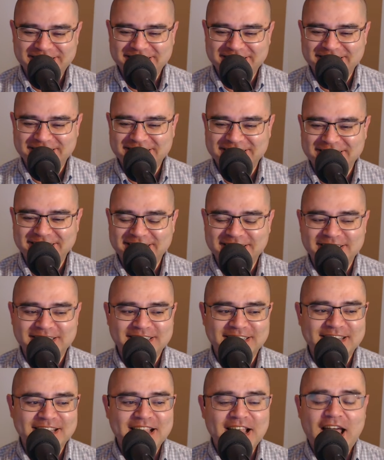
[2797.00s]
How dare
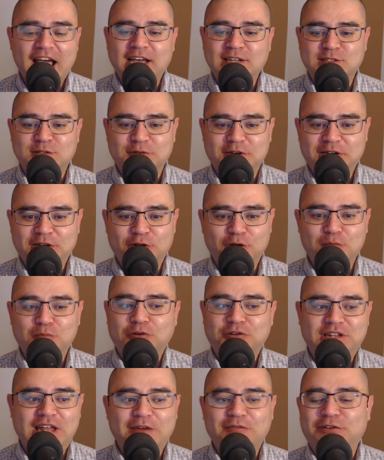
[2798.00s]
you miss That's something. right. Herb
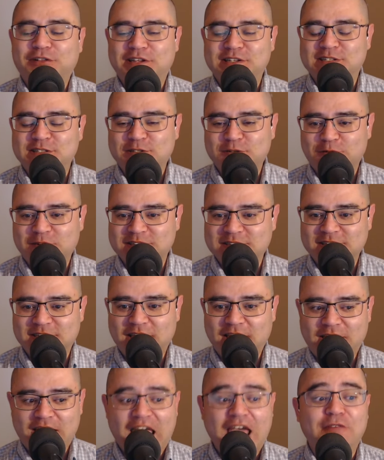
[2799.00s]
will never listen to us
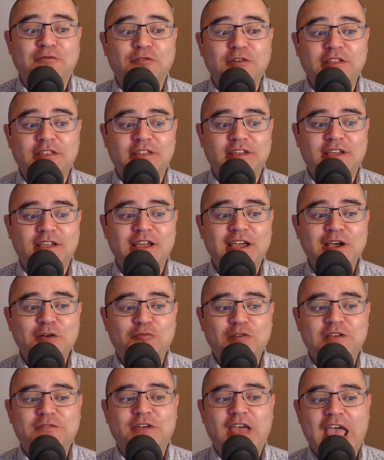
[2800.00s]
again. Everything
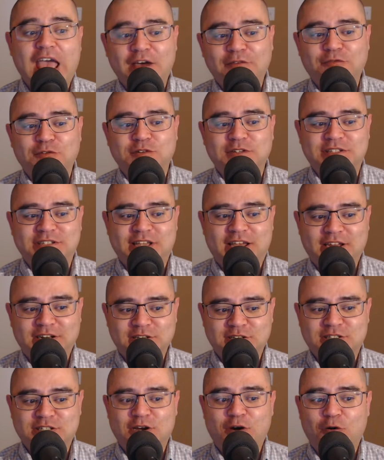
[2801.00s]
we've ever said
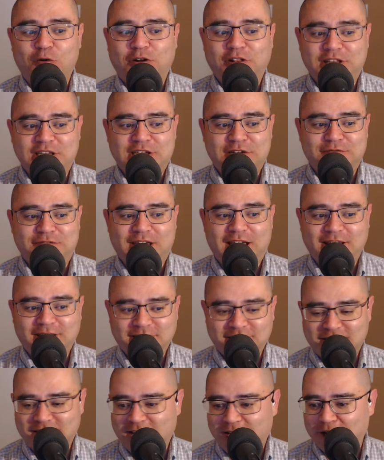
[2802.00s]
is totally
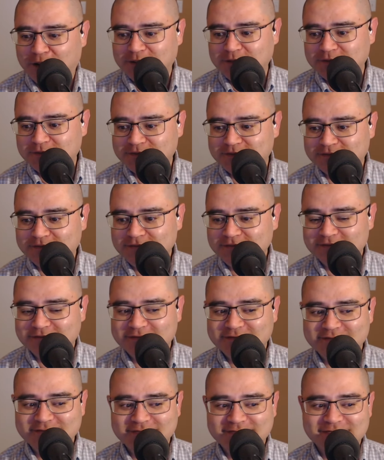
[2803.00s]
invalid now.
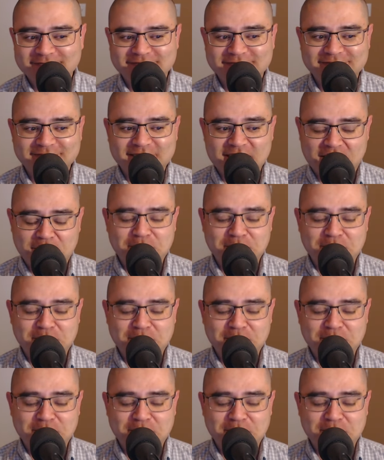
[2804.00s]
Yes. Yeah.